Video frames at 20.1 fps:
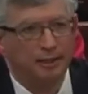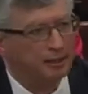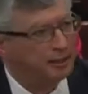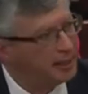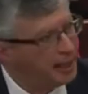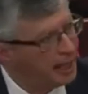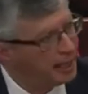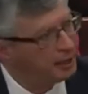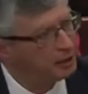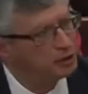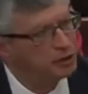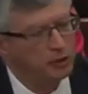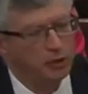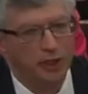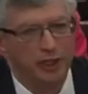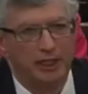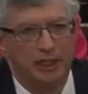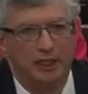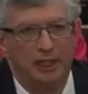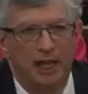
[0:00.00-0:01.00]
at a
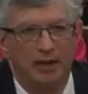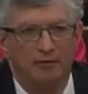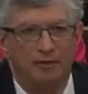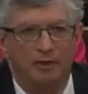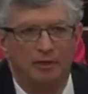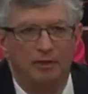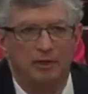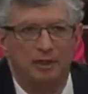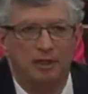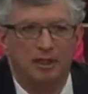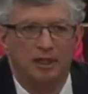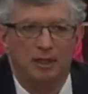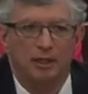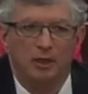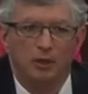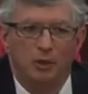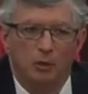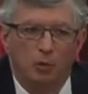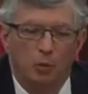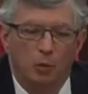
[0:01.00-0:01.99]
certain level.
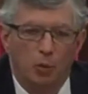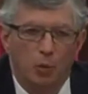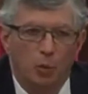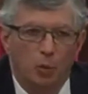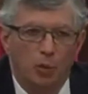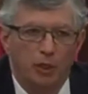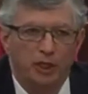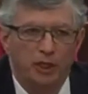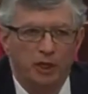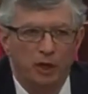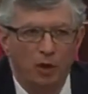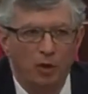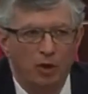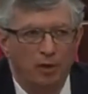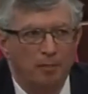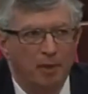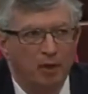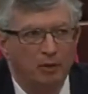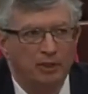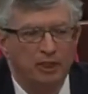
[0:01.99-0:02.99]
When you go to
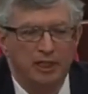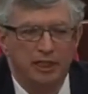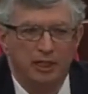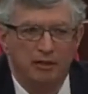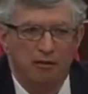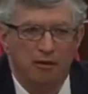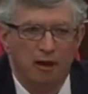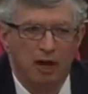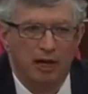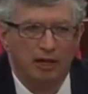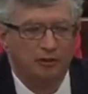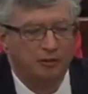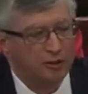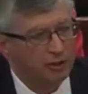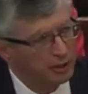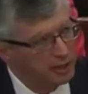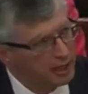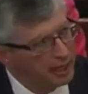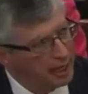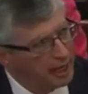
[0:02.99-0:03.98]
multi-year audits,
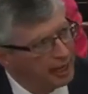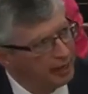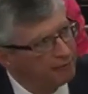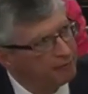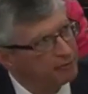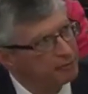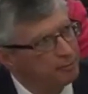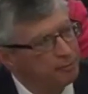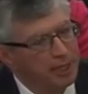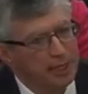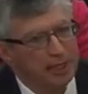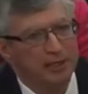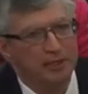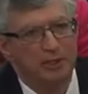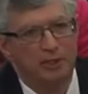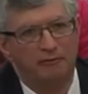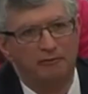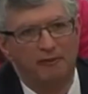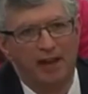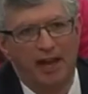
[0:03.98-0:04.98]
you're going to have peaks
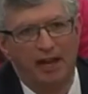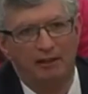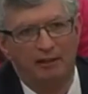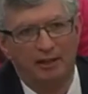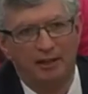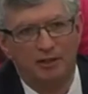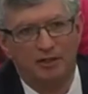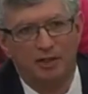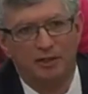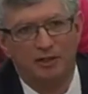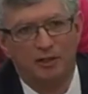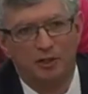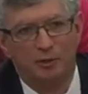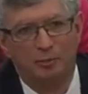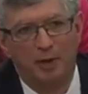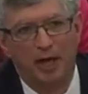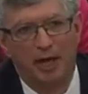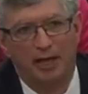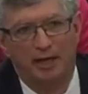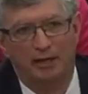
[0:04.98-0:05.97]
and valleys and
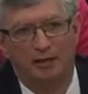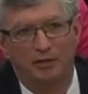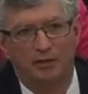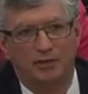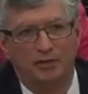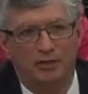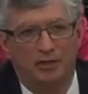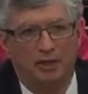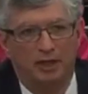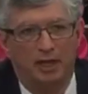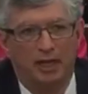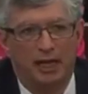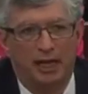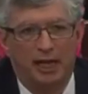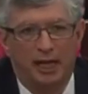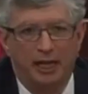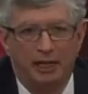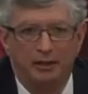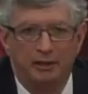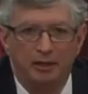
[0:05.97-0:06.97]
spikes.
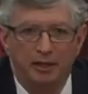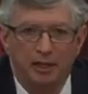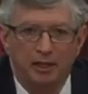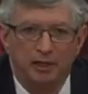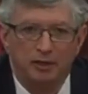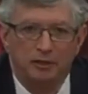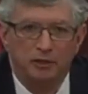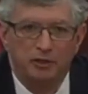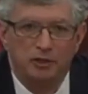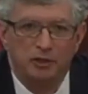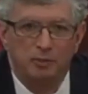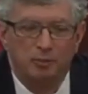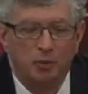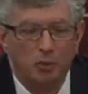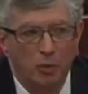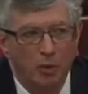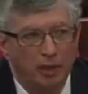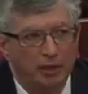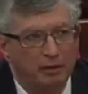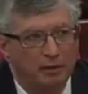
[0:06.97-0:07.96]
And to
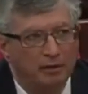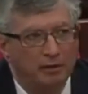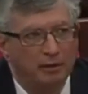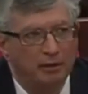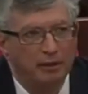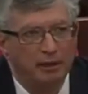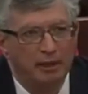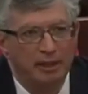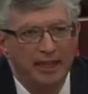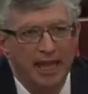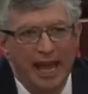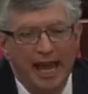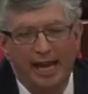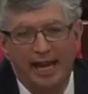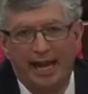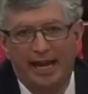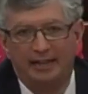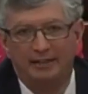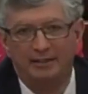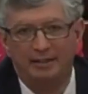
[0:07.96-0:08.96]
support that
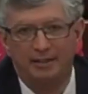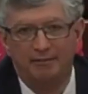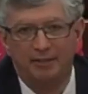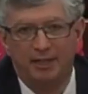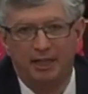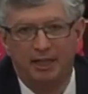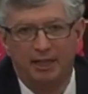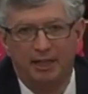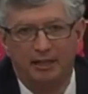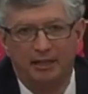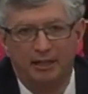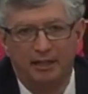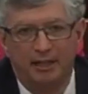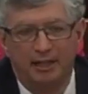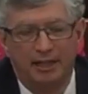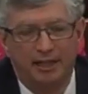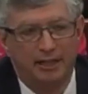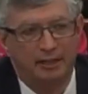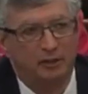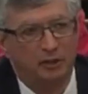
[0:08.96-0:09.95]
activity,
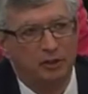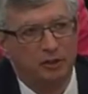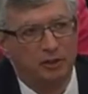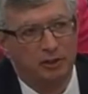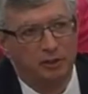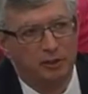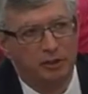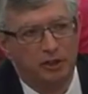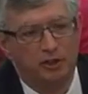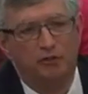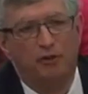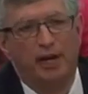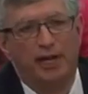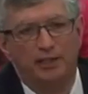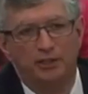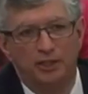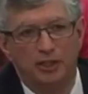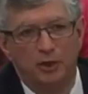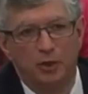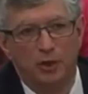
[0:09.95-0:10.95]
it
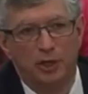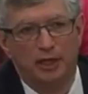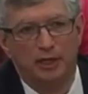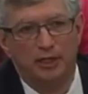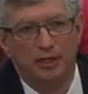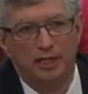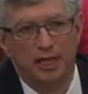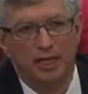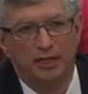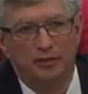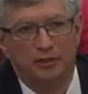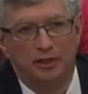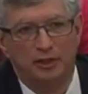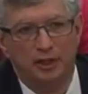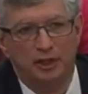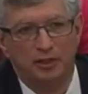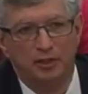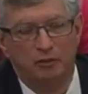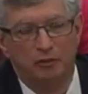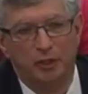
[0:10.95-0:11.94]
strains the organization
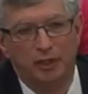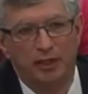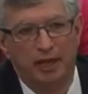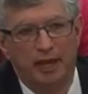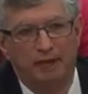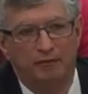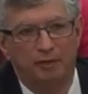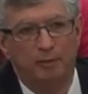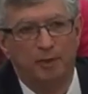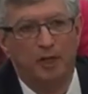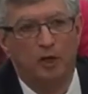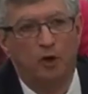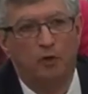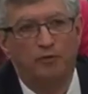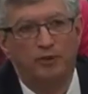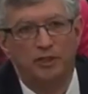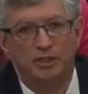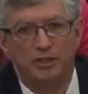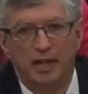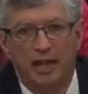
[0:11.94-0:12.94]
because you either have to be
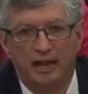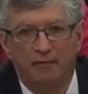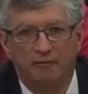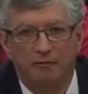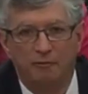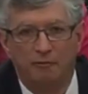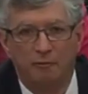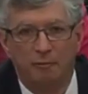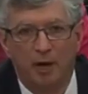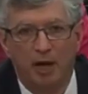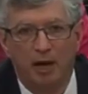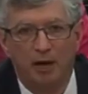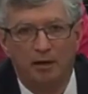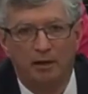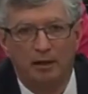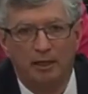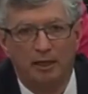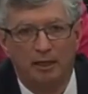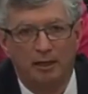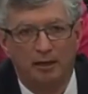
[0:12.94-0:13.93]
overstaffed for part
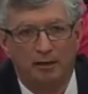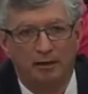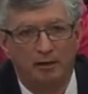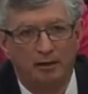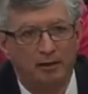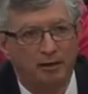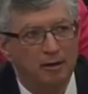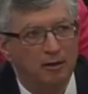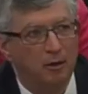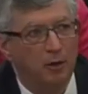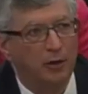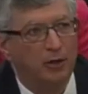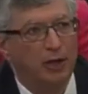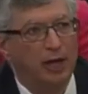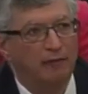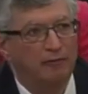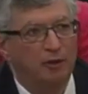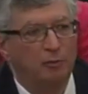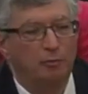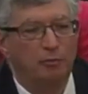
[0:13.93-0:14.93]
of the year or you
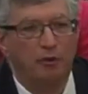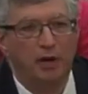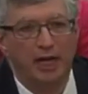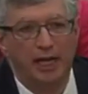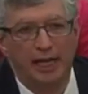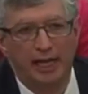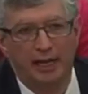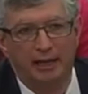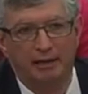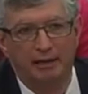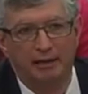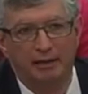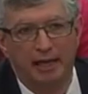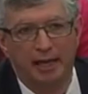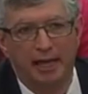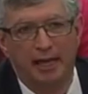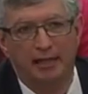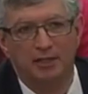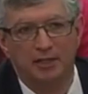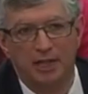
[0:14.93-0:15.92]
have to bring in
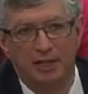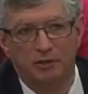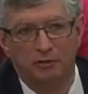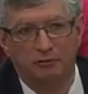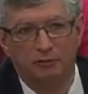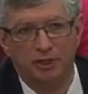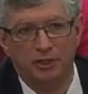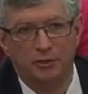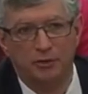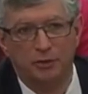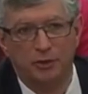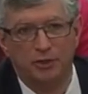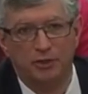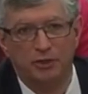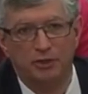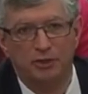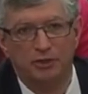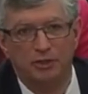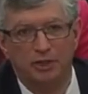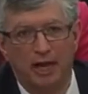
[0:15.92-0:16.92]
excess
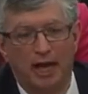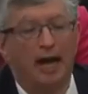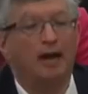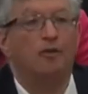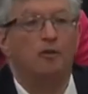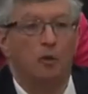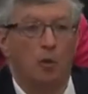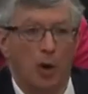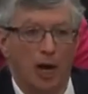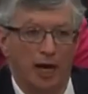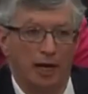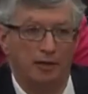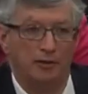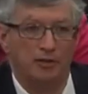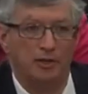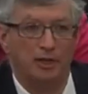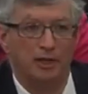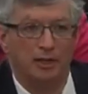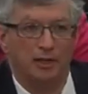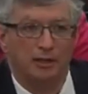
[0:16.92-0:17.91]
resources
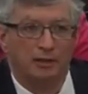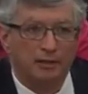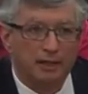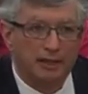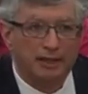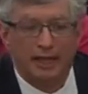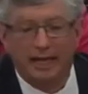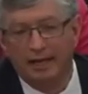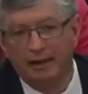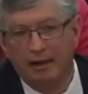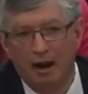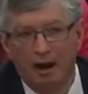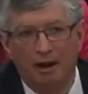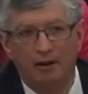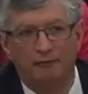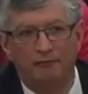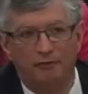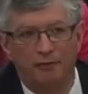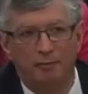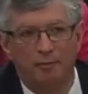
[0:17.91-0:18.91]
otherwise that
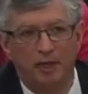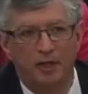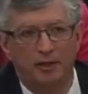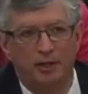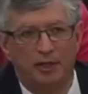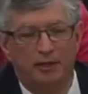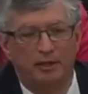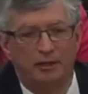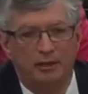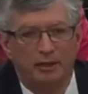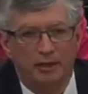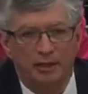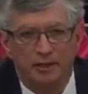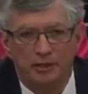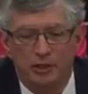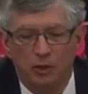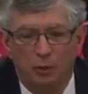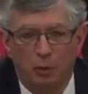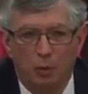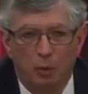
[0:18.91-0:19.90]
aren't familiar.
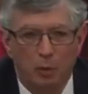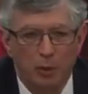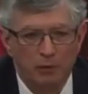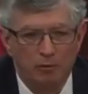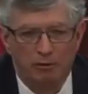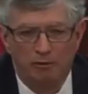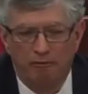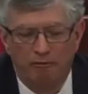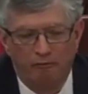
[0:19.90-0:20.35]
So we would